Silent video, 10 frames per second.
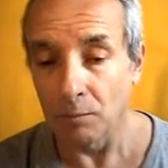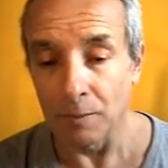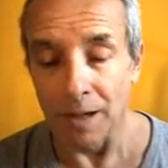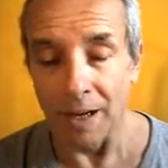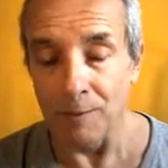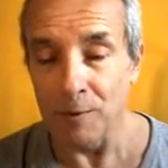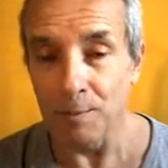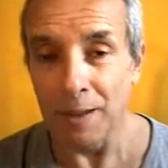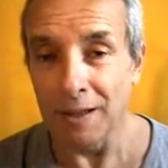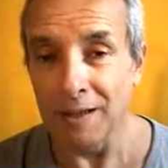Perhaps
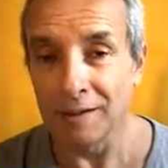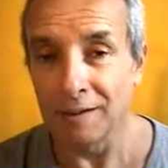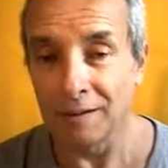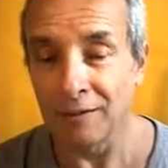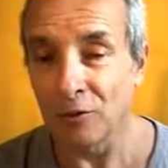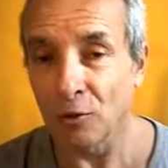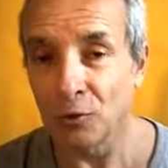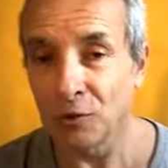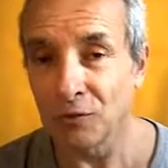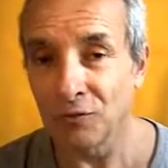pain is all
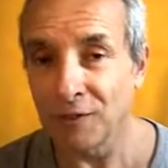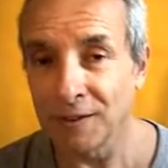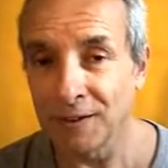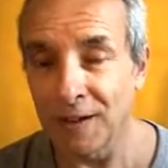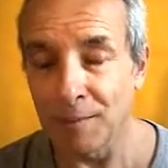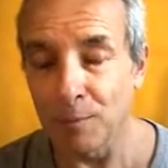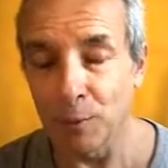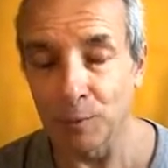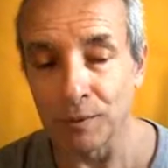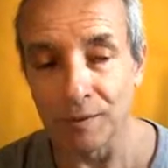you can feel at that
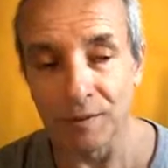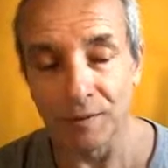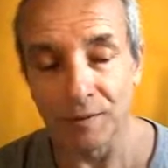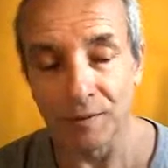moment.